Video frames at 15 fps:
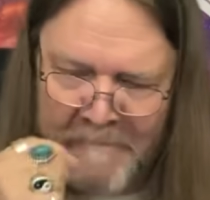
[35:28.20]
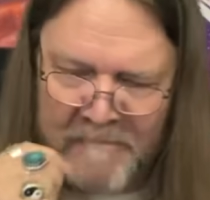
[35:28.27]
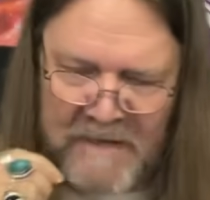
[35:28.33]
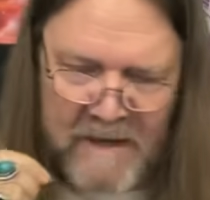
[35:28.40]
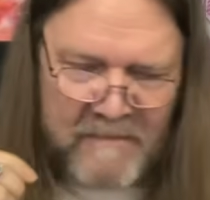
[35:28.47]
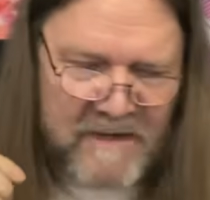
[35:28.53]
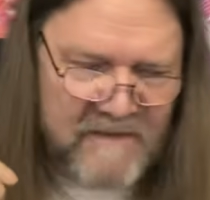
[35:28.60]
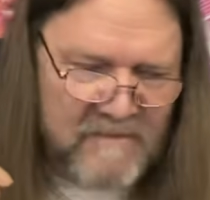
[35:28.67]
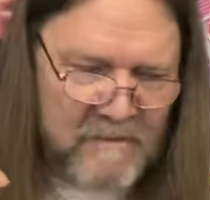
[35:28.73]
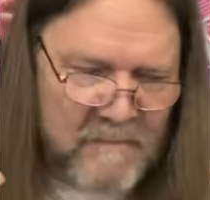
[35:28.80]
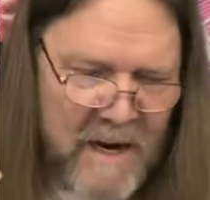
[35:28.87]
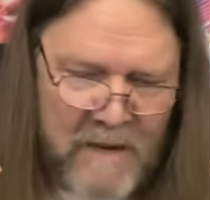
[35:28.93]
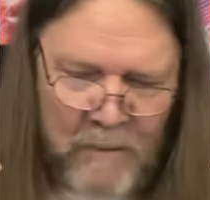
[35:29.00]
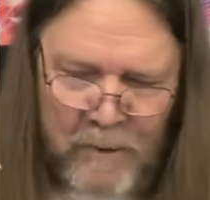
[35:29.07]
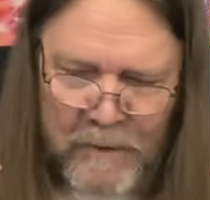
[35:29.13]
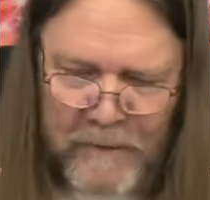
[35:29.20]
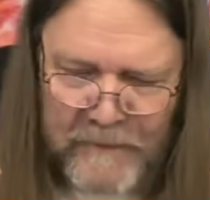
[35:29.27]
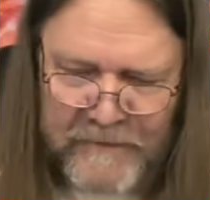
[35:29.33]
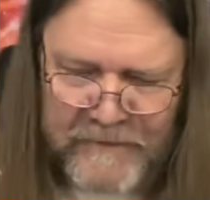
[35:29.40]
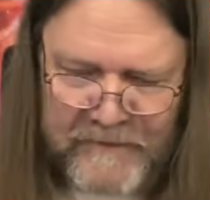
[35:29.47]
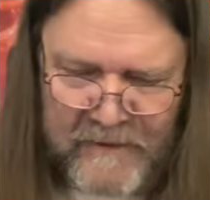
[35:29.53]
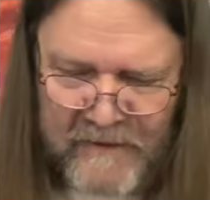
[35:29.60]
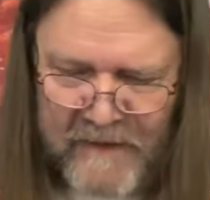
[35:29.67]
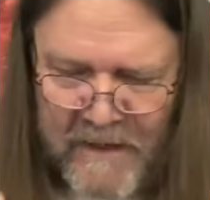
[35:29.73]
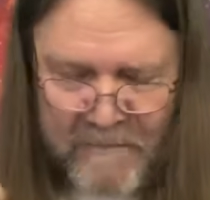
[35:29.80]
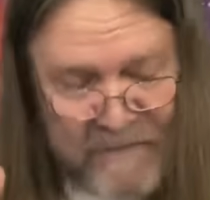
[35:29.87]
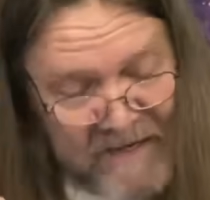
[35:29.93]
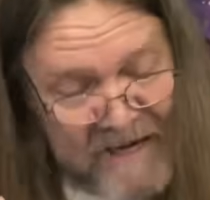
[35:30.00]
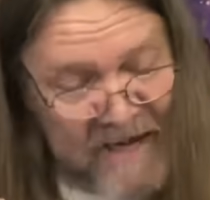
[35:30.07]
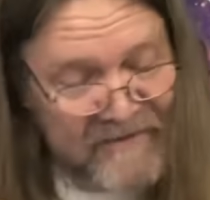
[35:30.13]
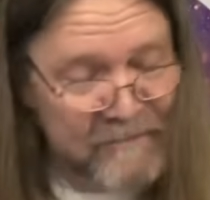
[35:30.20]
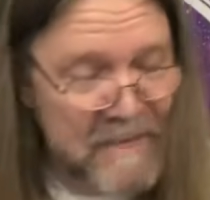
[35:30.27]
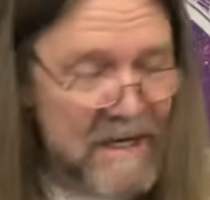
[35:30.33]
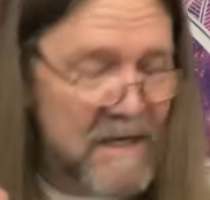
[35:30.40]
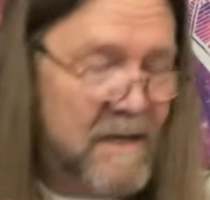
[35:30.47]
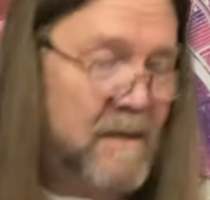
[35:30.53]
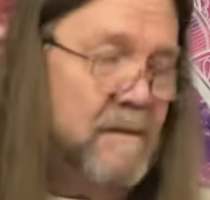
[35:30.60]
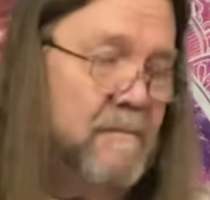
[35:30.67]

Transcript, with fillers: come live in my world until then. But that's me.